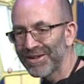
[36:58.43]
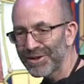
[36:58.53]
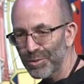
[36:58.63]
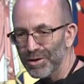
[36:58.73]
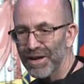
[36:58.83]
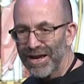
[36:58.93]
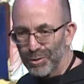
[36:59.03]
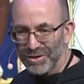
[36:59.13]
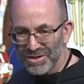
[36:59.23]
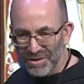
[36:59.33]
There were
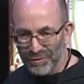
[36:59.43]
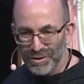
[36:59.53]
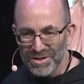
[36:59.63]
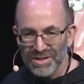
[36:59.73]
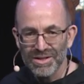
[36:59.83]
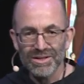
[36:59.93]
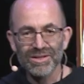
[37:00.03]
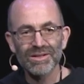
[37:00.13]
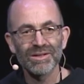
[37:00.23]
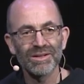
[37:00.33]
language
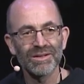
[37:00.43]
differences.